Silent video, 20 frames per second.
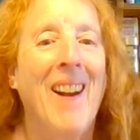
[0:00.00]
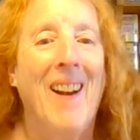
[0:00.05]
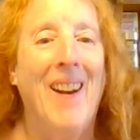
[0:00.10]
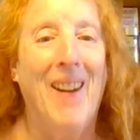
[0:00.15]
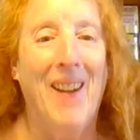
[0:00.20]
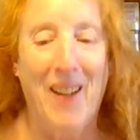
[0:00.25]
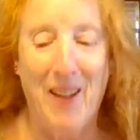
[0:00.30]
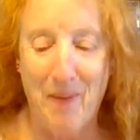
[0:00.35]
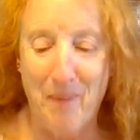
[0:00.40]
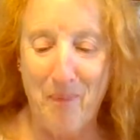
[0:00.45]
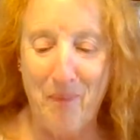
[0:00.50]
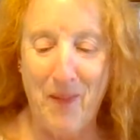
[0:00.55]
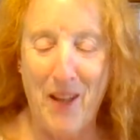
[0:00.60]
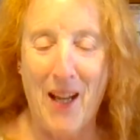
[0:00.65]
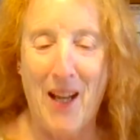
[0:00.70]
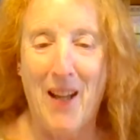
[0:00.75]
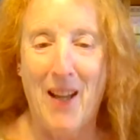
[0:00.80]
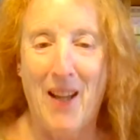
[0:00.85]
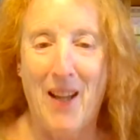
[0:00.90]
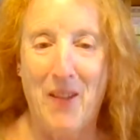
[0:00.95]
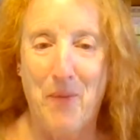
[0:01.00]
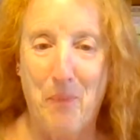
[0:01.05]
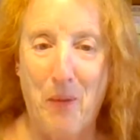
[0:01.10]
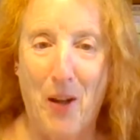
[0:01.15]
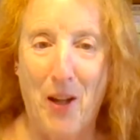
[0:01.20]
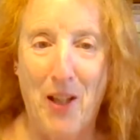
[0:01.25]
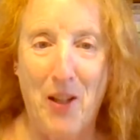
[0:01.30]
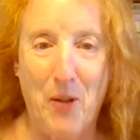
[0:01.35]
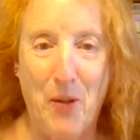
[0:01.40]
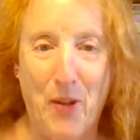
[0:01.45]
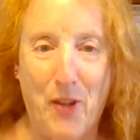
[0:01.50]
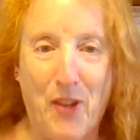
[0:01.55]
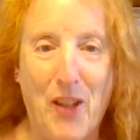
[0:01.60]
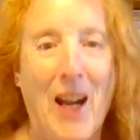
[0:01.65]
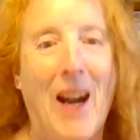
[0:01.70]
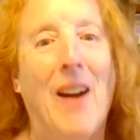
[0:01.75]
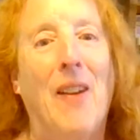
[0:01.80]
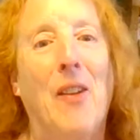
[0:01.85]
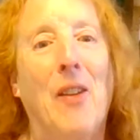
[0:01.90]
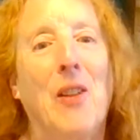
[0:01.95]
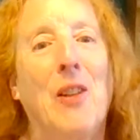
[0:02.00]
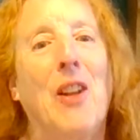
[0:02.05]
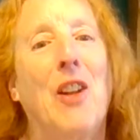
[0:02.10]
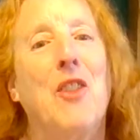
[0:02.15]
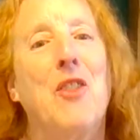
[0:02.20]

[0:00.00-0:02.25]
by Lewis Carroll,